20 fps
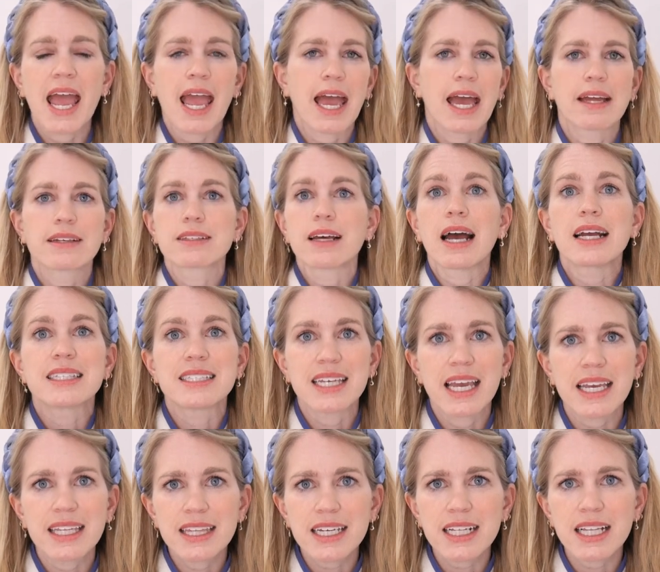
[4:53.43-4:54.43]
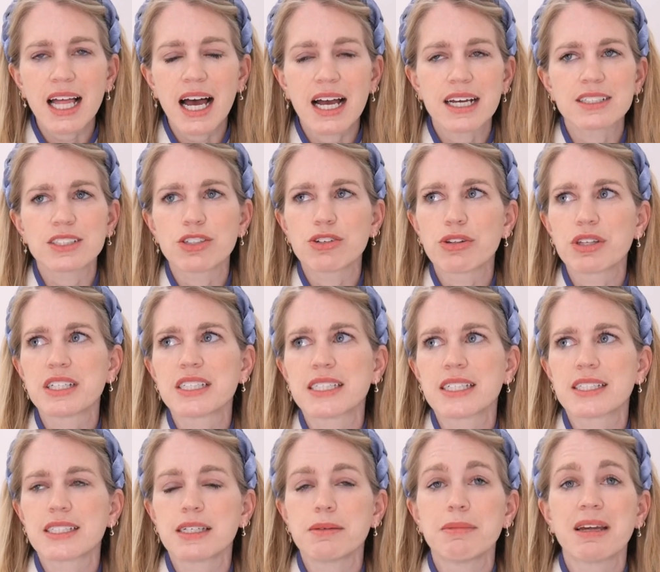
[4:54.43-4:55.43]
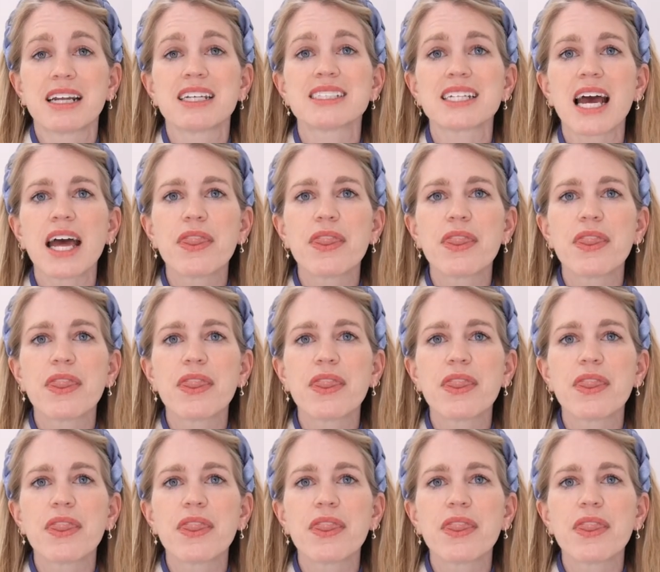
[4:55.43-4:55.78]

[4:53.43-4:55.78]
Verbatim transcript: and I take the class, you know, the 60 minutes,